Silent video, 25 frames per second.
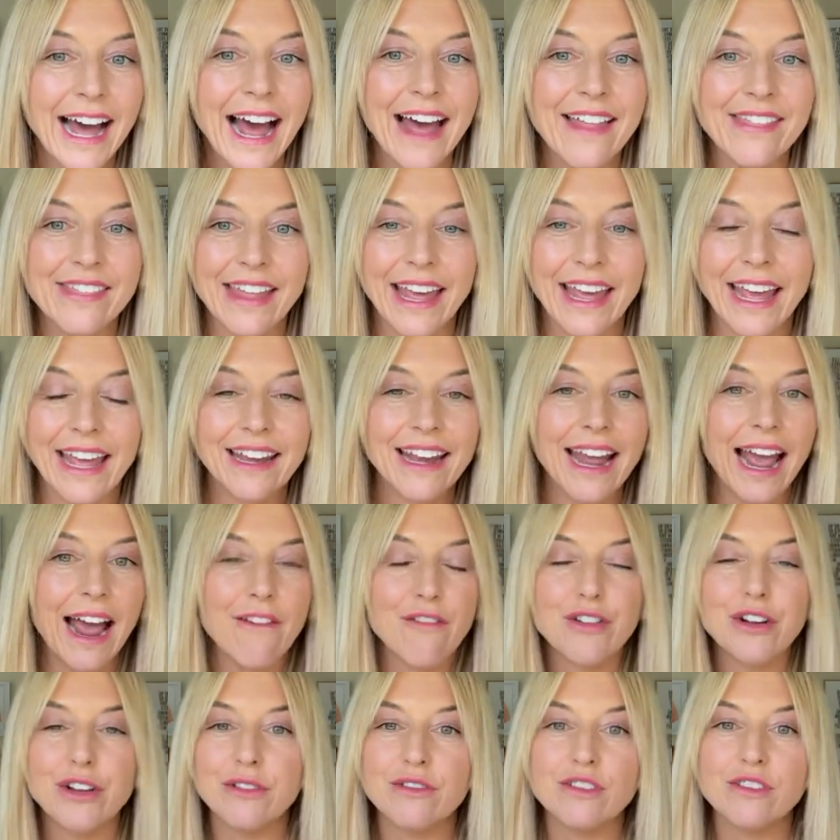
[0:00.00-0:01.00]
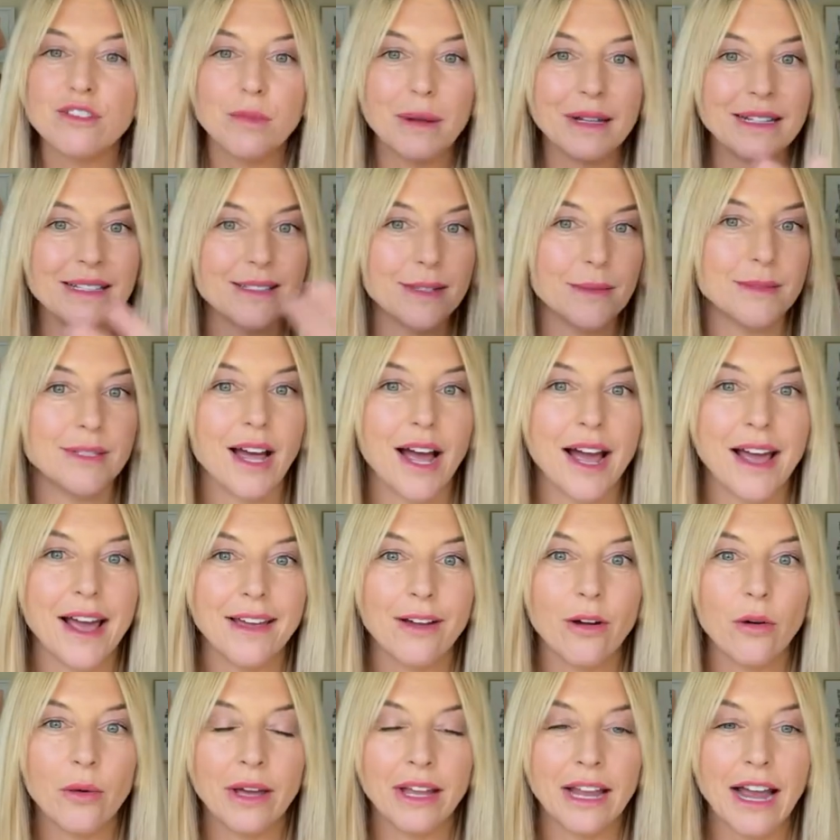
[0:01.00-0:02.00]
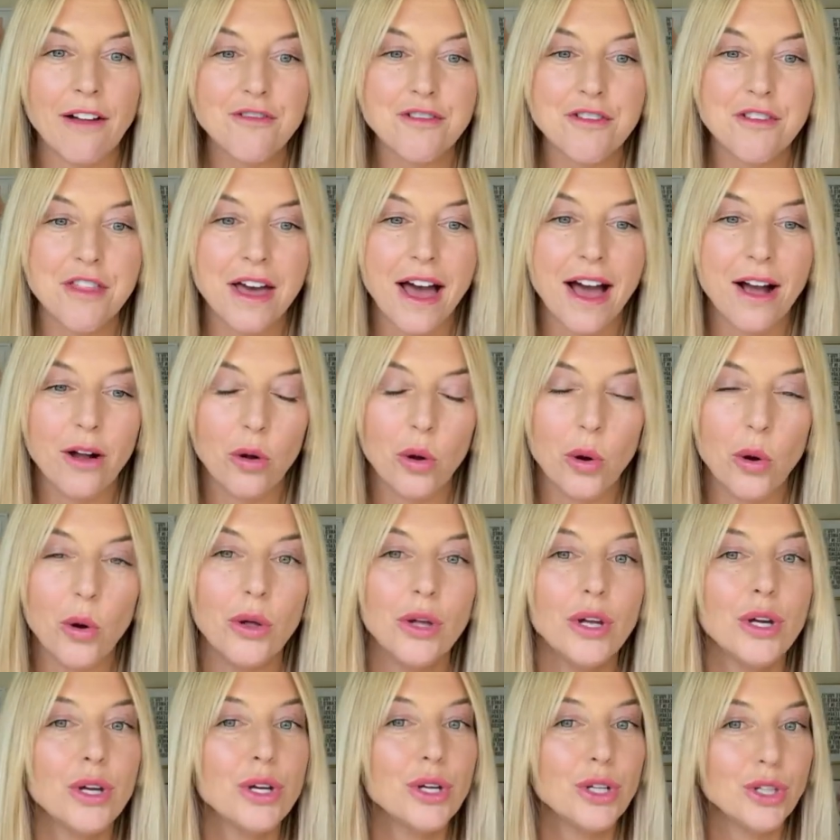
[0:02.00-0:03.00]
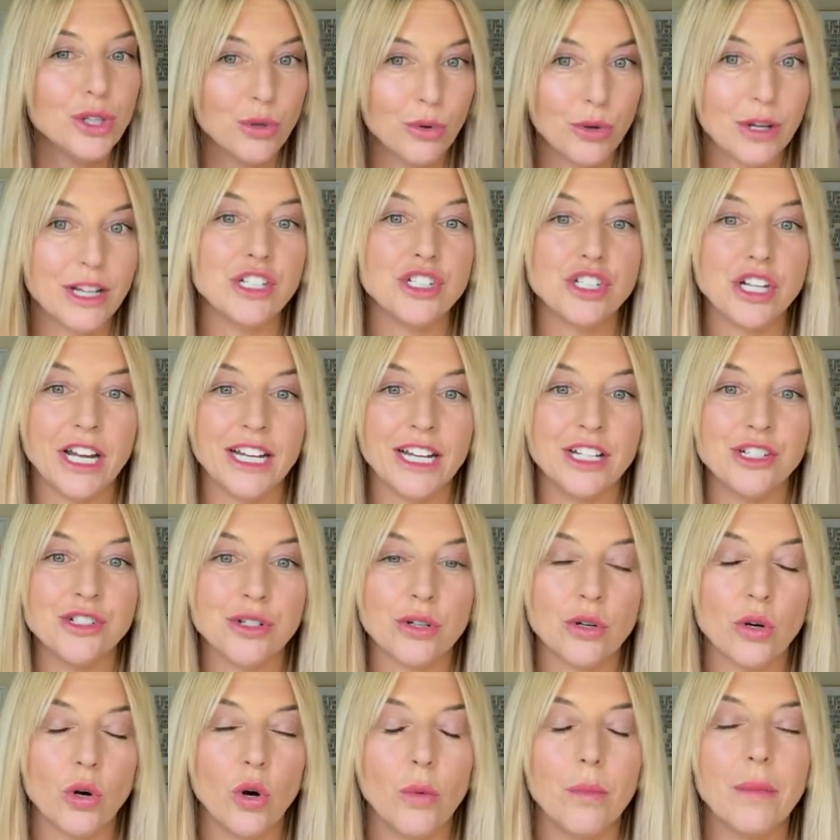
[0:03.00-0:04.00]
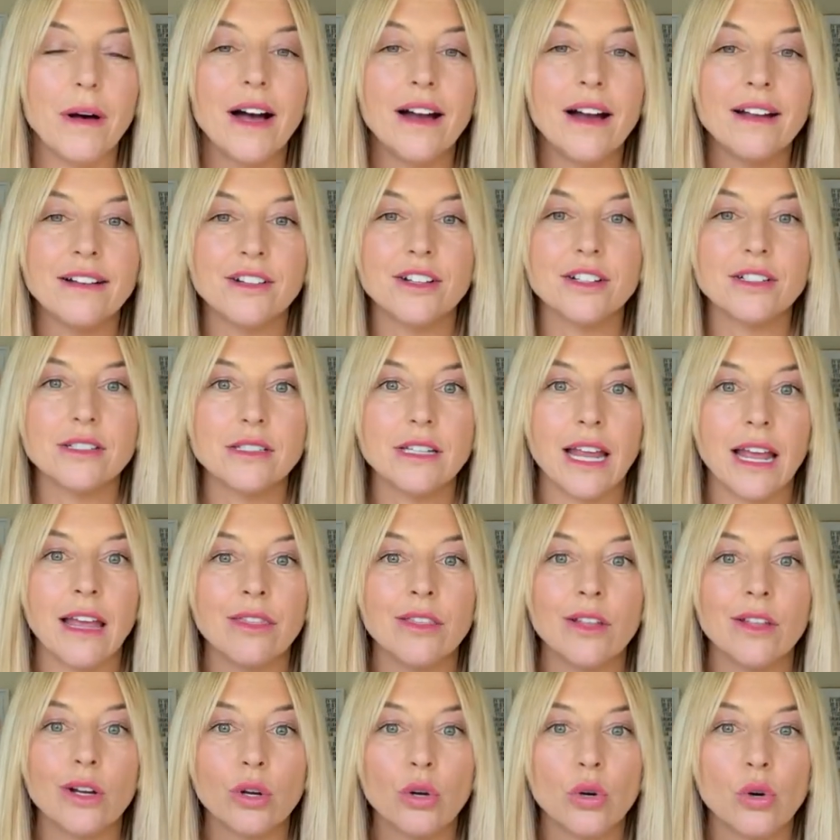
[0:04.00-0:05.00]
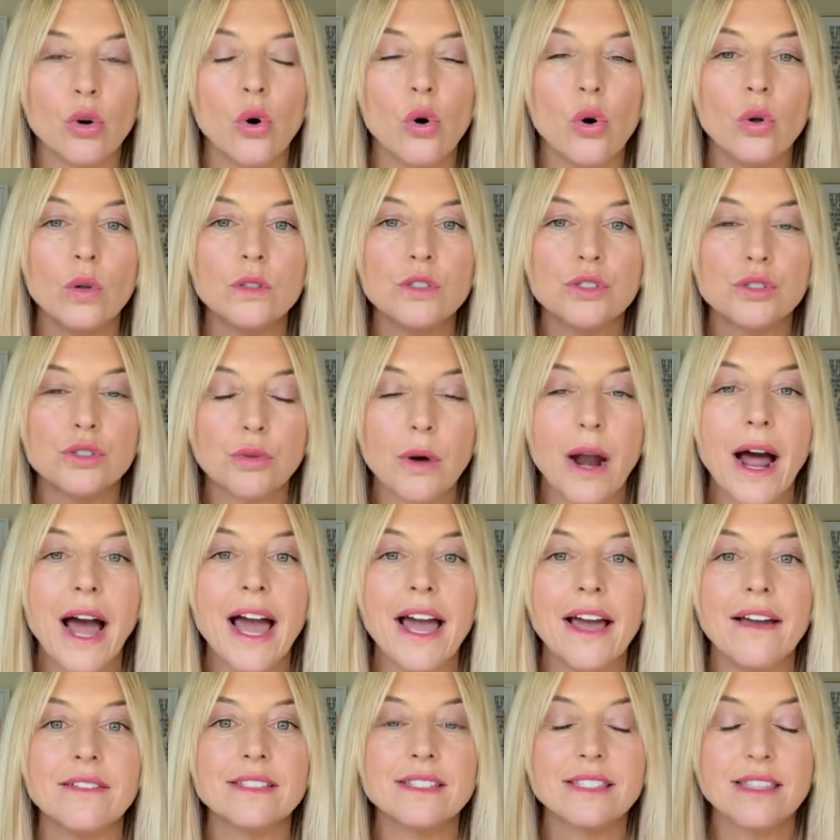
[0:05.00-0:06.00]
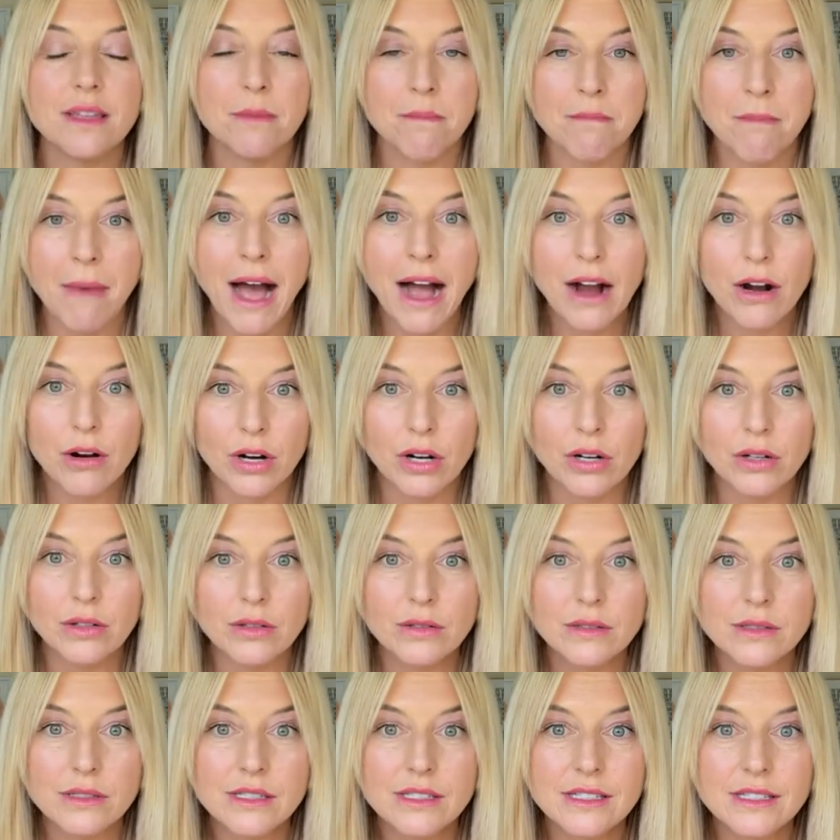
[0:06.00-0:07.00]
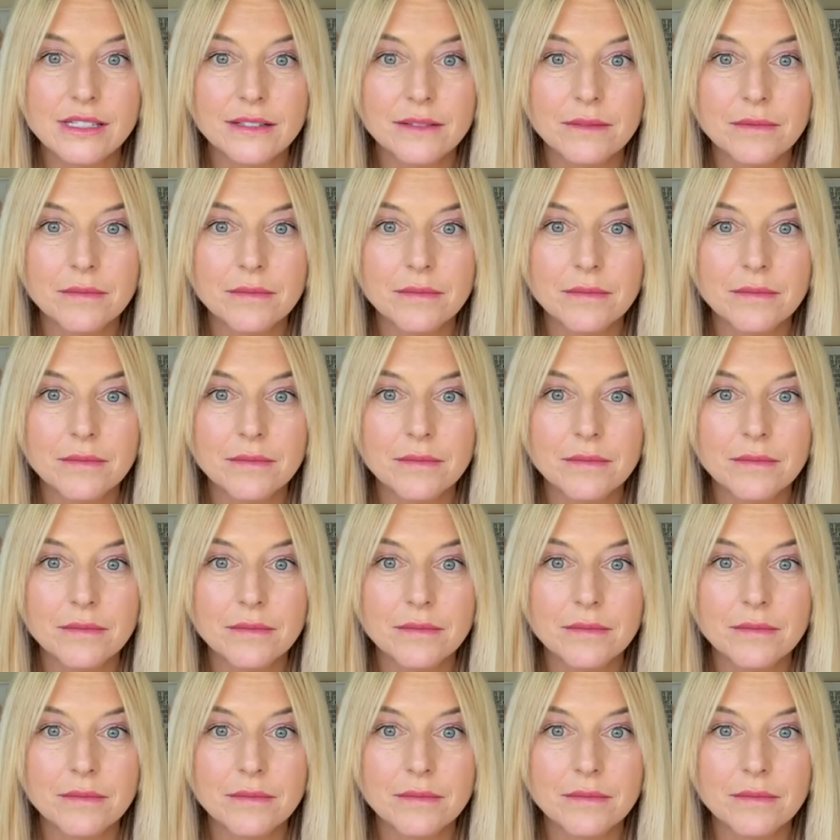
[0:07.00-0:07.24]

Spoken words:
And then after you've spent some time going after that goal, you can change your goal. But understand the goal drives the macros.